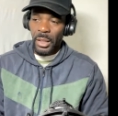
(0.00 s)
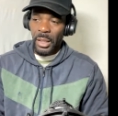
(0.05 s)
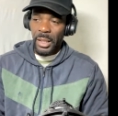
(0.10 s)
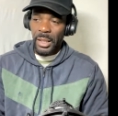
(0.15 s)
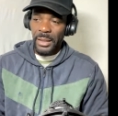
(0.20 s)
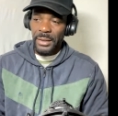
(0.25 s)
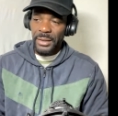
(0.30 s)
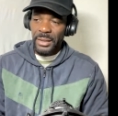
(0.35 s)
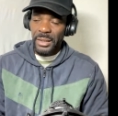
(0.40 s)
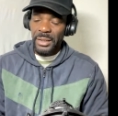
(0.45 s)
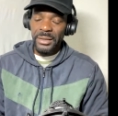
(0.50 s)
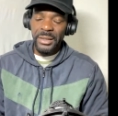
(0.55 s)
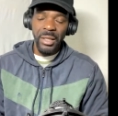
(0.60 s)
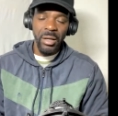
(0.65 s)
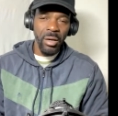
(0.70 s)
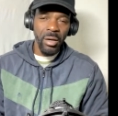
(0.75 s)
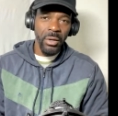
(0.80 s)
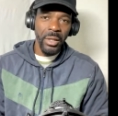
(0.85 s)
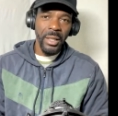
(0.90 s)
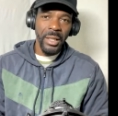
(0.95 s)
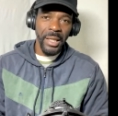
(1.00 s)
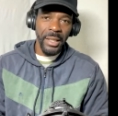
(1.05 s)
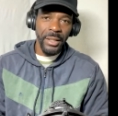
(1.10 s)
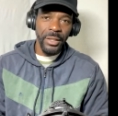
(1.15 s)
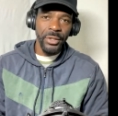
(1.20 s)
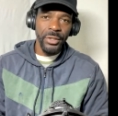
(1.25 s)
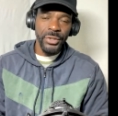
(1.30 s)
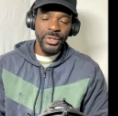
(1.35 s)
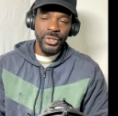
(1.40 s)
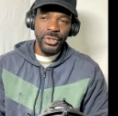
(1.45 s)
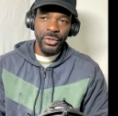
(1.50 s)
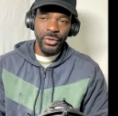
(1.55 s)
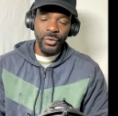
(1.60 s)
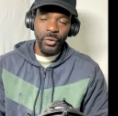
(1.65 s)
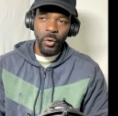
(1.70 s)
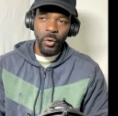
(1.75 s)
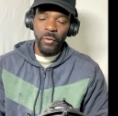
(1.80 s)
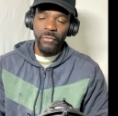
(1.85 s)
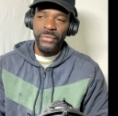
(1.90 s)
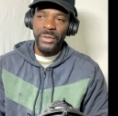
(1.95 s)
And there are a lot of concern
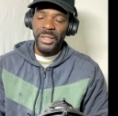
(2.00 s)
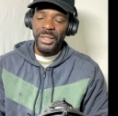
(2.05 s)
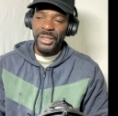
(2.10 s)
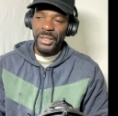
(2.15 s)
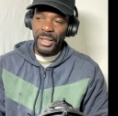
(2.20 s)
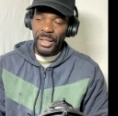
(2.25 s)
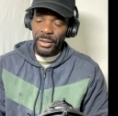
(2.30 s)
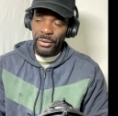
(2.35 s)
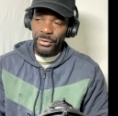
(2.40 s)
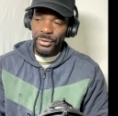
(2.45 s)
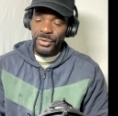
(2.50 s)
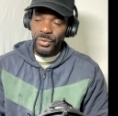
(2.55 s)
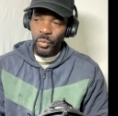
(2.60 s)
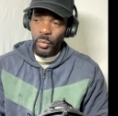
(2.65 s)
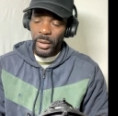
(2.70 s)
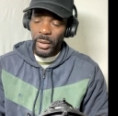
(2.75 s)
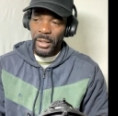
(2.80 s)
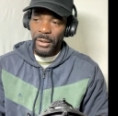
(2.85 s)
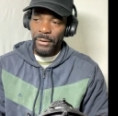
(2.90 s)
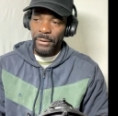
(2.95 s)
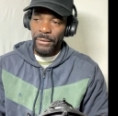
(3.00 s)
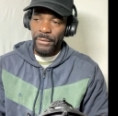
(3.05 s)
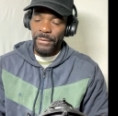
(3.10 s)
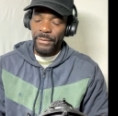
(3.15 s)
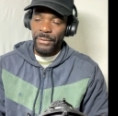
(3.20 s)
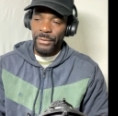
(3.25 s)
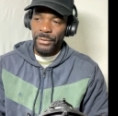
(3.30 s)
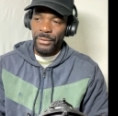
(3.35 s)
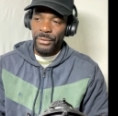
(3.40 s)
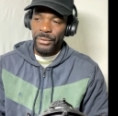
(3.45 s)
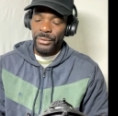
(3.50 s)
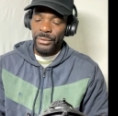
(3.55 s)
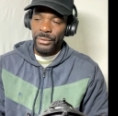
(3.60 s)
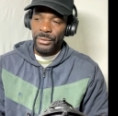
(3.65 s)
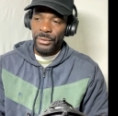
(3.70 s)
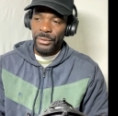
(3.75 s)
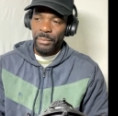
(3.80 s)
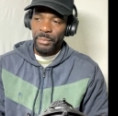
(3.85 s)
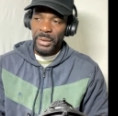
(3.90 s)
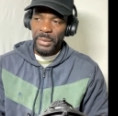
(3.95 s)
over the years where
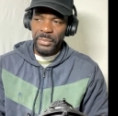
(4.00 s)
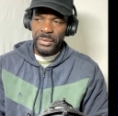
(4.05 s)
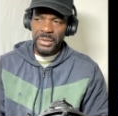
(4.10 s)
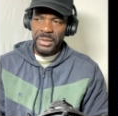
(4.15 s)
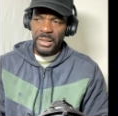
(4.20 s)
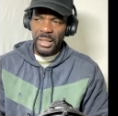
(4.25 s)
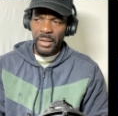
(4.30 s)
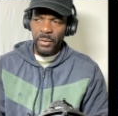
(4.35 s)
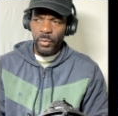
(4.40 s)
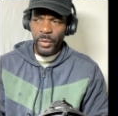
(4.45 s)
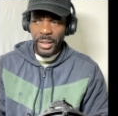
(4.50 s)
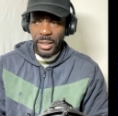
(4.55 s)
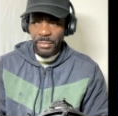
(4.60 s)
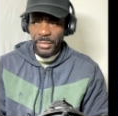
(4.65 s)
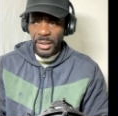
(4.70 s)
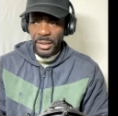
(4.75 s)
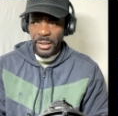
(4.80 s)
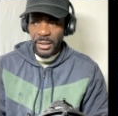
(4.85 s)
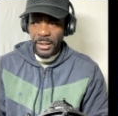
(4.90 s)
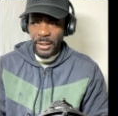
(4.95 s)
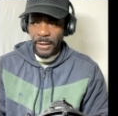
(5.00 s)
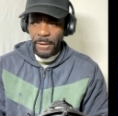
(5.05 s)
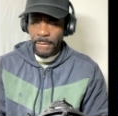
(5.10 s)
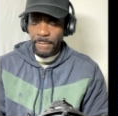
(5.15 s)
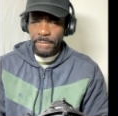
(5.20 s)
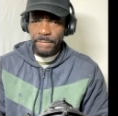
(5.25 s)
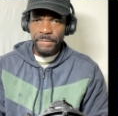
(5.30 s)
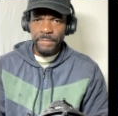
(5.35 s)
people saying, wait a minute here,